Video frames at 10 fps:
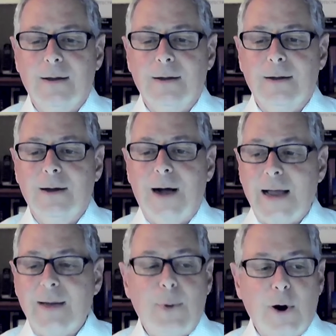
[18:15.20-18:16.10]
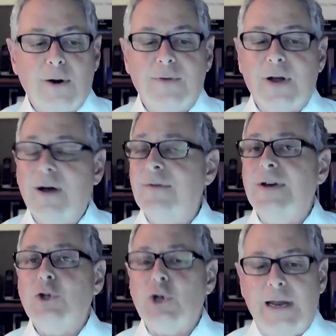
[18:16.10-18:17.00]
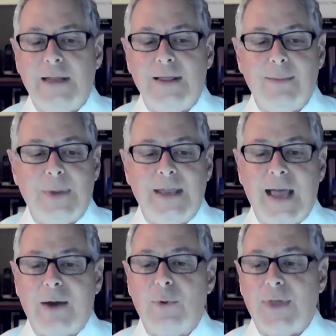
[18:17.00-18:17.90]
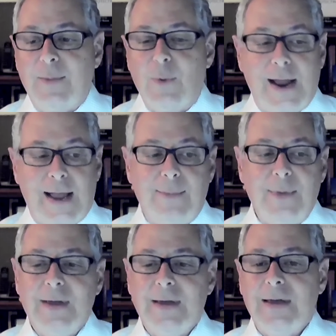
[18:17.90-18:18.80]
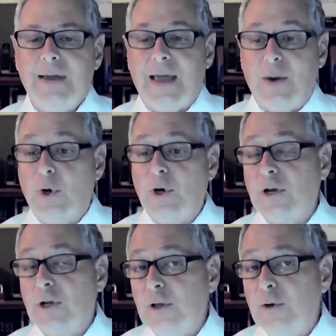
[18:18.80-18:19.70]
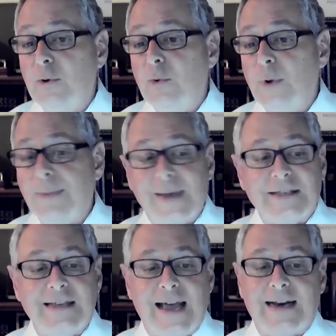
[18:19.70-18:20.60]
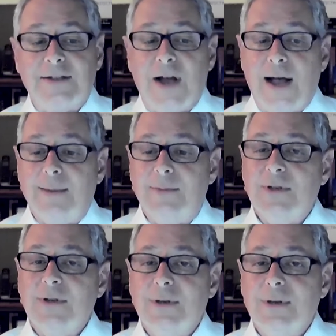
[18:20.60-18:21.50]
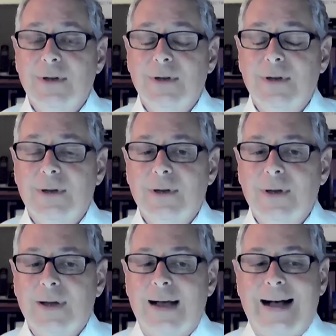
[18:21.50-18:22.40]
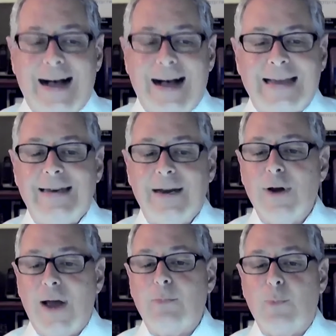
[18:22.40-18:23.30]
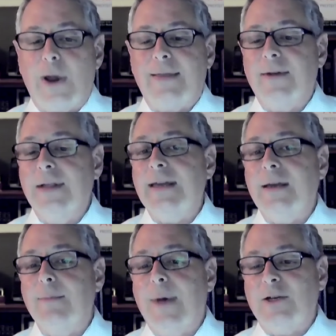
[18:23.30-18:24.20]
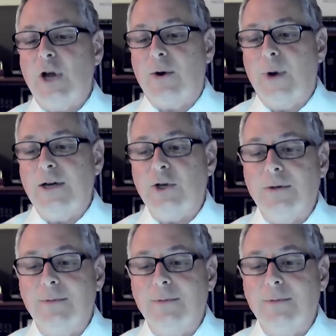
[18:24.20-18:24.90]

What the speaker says: I am part of a covenant chain that began with Abraham and will conclude with Messianic times. I dare not break the link in my generation.